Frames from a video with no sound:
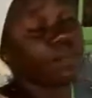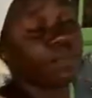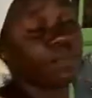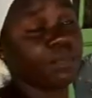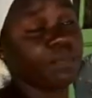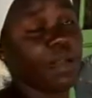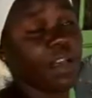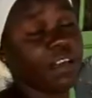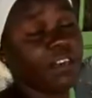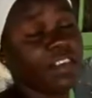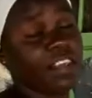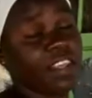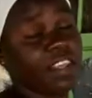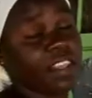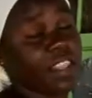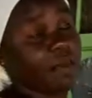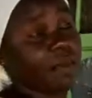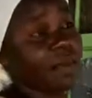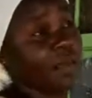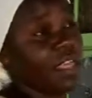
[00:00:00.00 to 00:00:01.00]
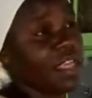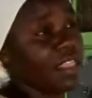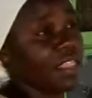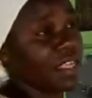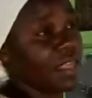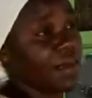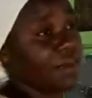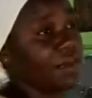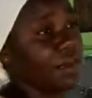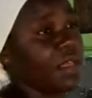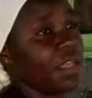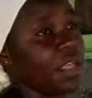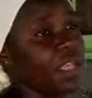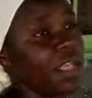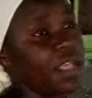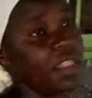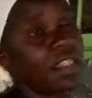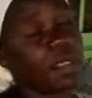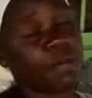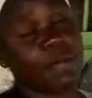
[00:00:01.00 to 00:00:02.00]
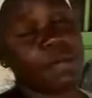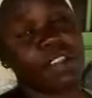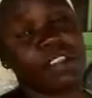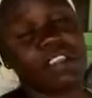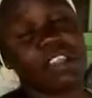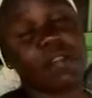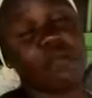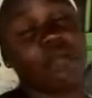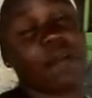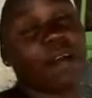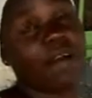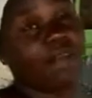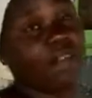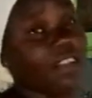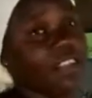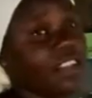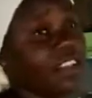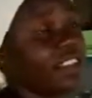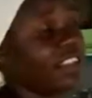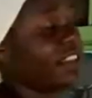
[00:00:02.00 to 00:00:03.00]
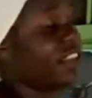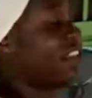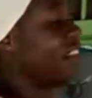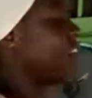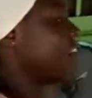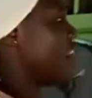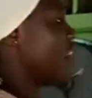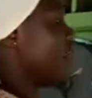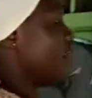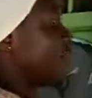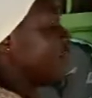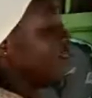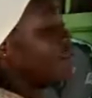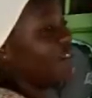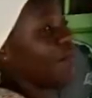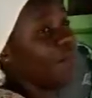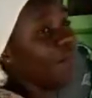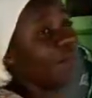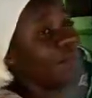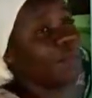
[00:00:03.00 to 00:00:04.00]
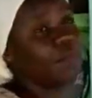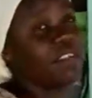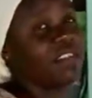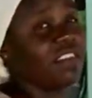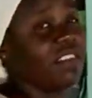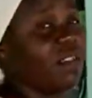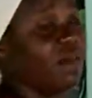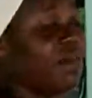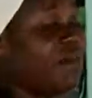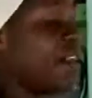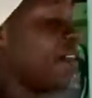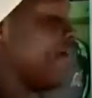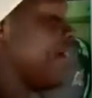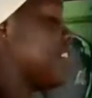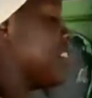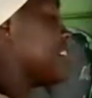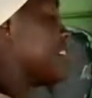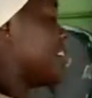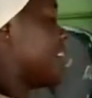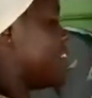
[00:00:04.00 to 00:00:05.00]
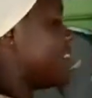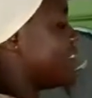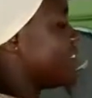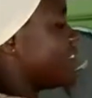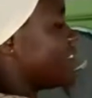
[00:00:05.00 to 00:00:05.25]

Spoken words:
perfect, the present perfect tense. How do you form the present perfect tense?